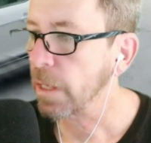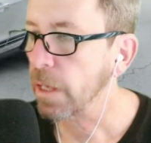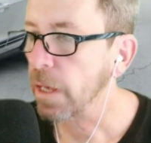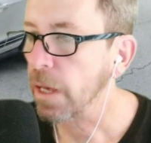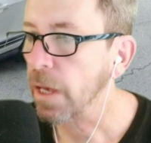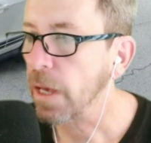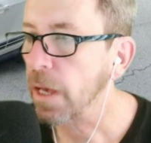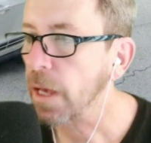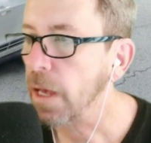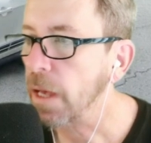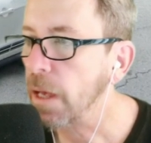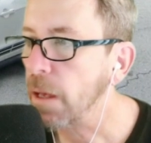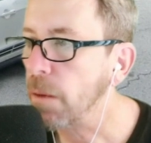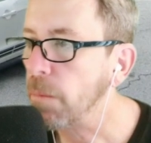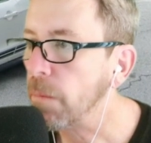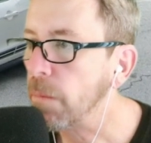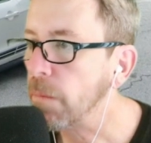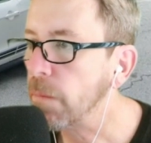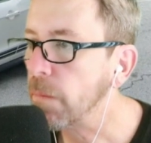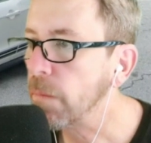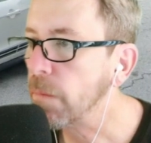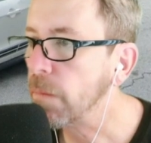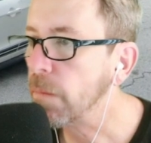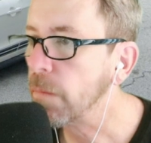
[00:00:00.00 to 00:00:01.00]

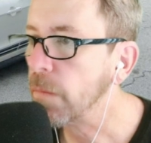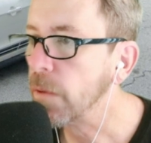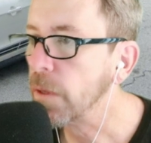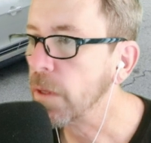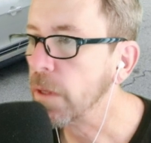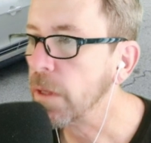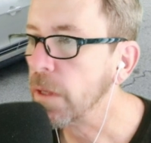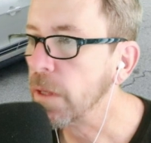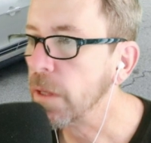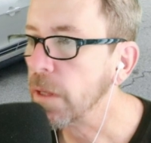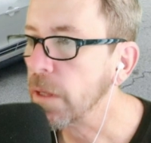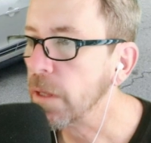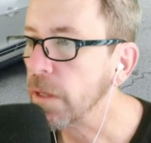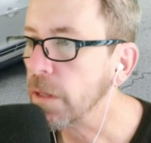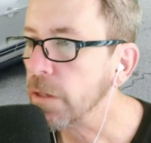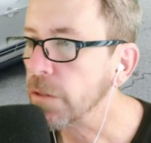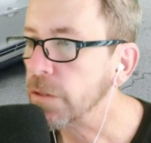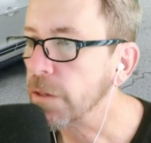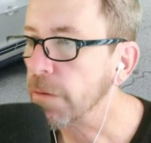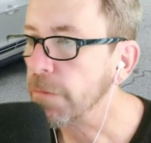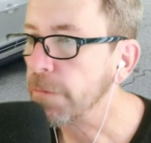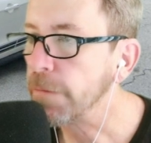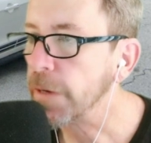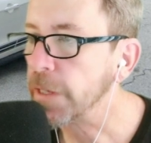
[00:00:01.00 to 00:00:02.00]
there's
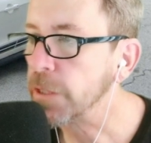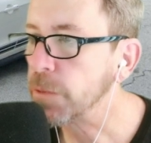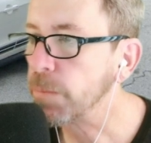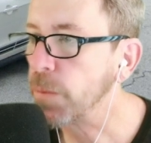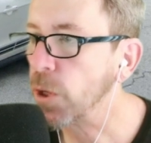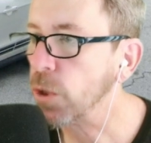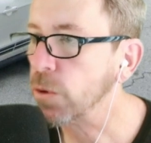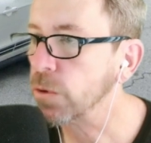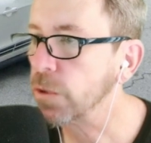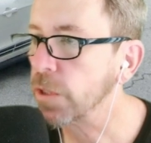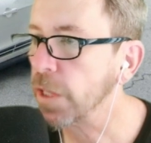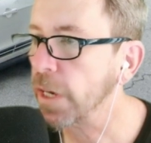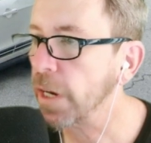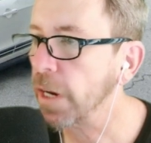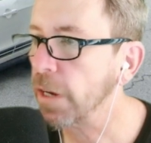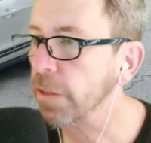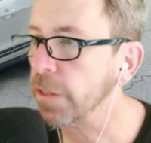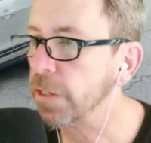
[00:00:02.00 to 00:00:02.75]
a fence post there.